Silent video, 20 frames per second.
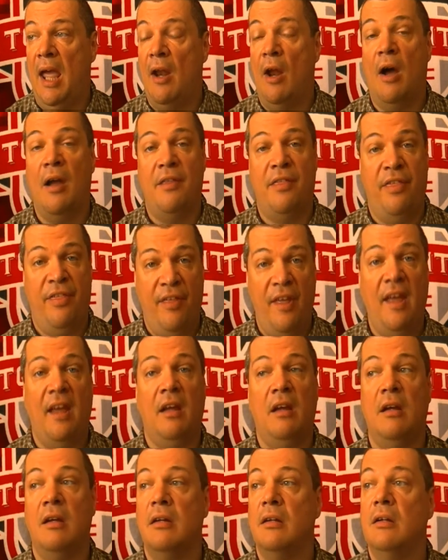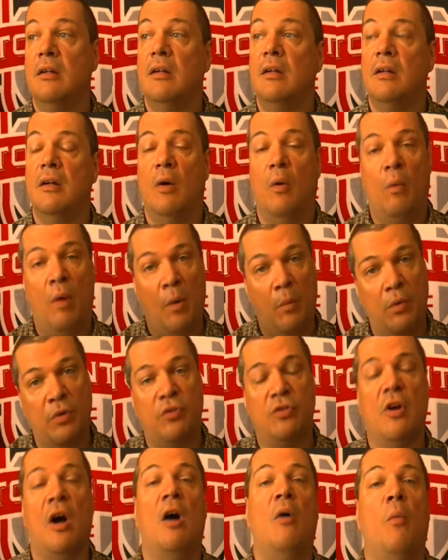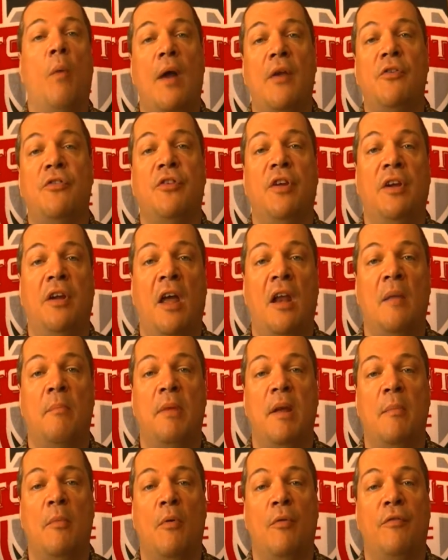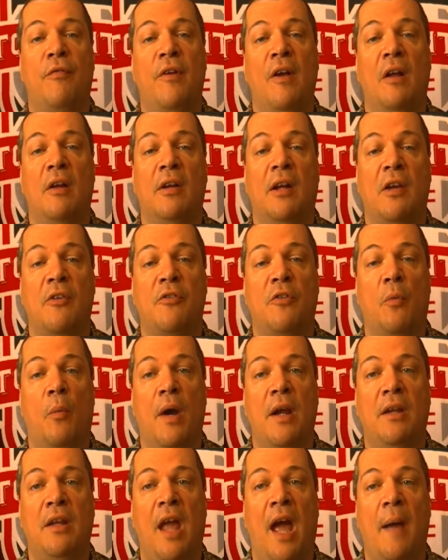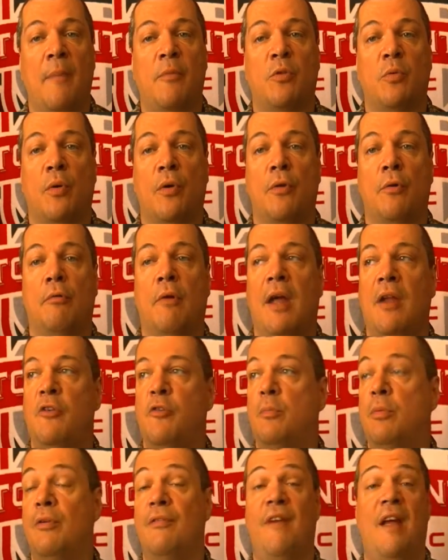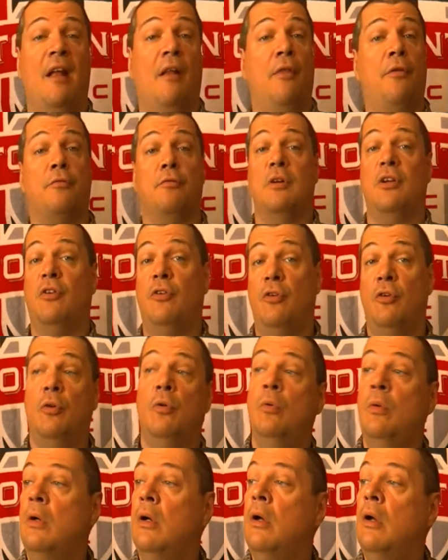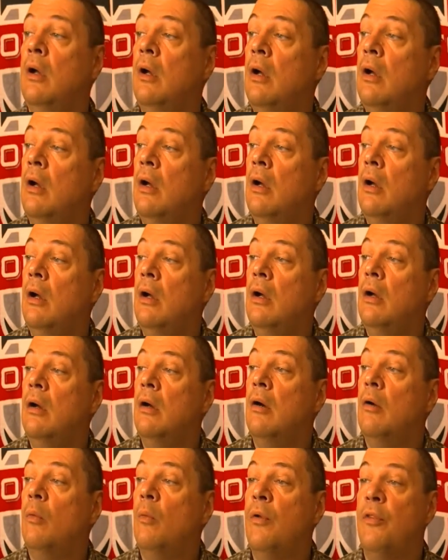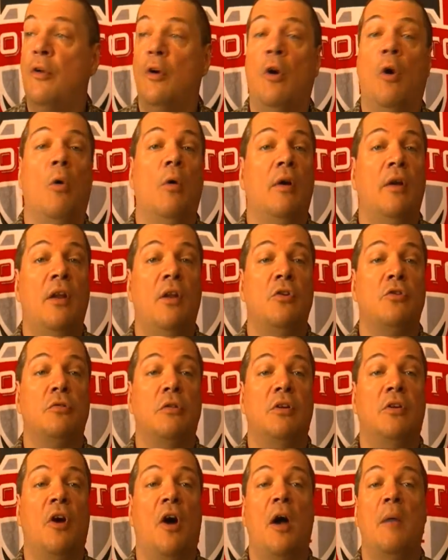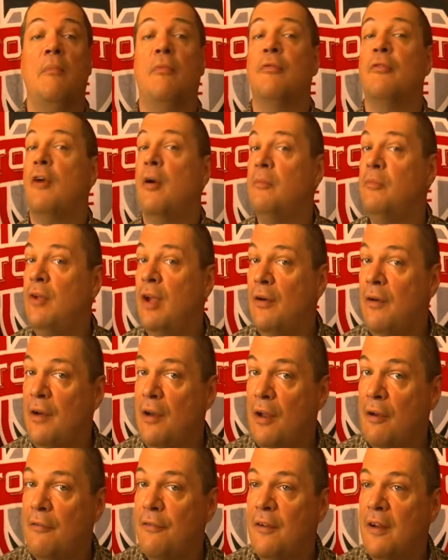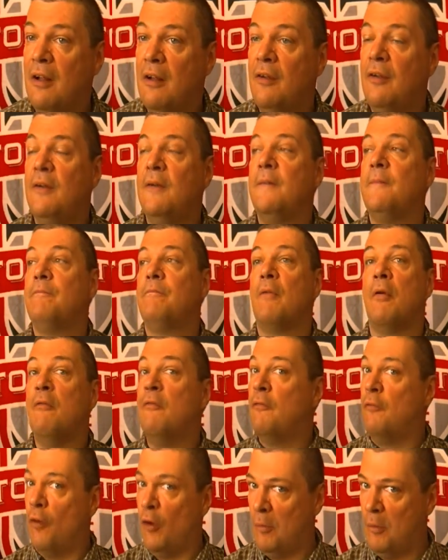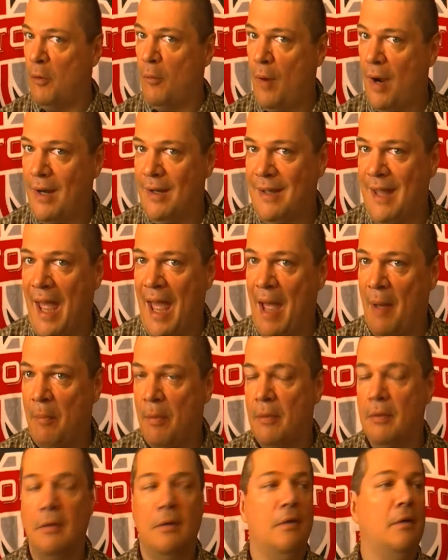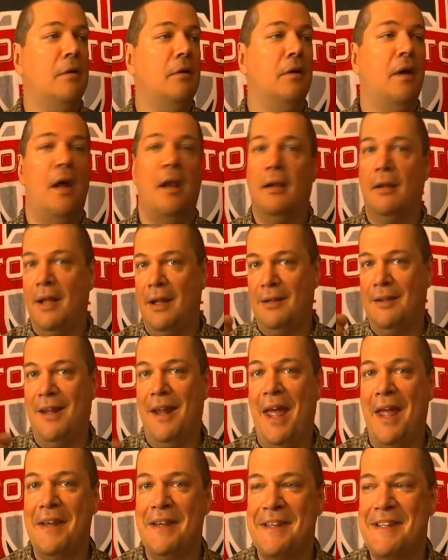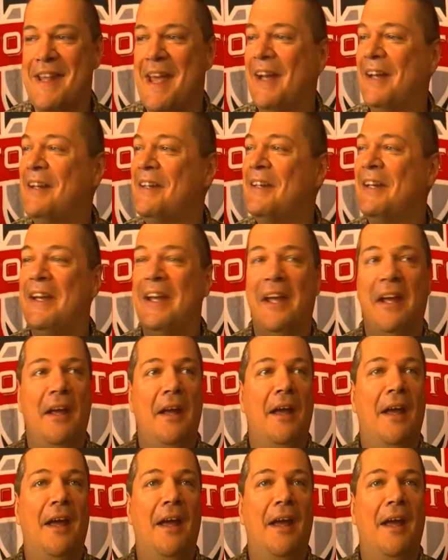And I think what we saw Wednesday night at BMO Field against the Whitecaps, where the Reds prevailed 3-2 with a goal in injury time from Terry Dunfield, former Whitecap, and I'll get to that in a second,